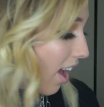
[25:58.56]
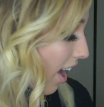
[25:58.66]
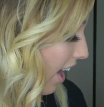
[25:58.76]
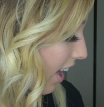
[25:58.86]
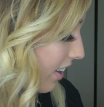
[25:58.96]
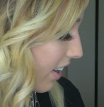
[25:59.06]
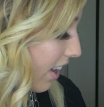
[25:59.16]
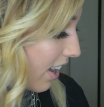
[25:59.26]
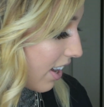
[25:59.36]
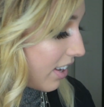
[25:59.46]
And
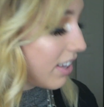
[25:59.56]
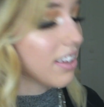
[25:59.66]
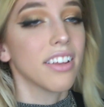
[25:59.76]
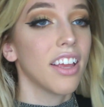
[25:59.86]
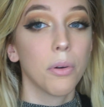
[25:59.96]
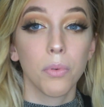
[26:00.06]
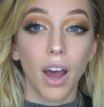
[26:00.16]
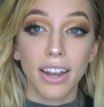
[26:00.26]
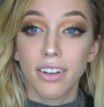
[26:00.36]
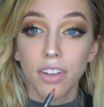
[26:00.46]

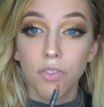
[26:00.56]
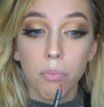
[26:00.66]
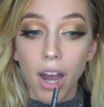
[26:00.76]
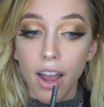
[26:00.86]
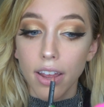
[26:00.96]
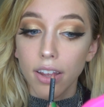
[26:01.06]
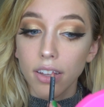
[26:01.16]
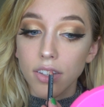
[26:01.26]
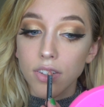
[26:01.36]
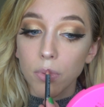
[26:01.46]
I didn't even buy it.
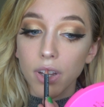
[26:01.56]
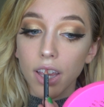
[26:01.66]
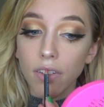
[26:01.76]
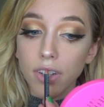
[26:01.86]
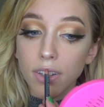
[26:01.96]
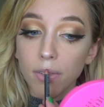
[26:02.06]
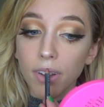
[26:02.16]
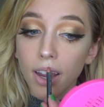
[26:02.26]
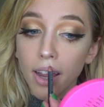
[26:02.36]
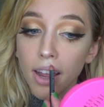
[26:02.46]
Like, someone gave it to
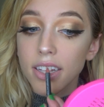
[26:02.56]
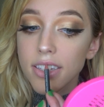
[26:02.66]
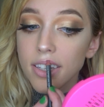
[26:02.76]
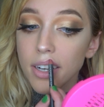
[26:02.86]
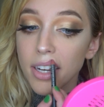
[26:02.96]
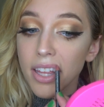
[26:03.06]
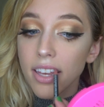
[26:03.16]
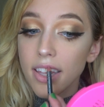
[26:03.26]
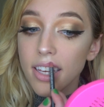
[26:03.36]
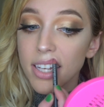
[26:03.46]
me. It's literally
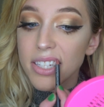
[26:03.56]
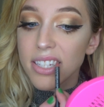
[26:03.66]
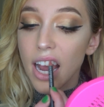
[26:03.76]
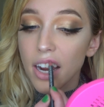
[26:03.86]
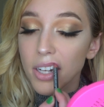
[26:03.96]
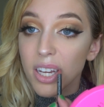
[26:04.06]
like the exact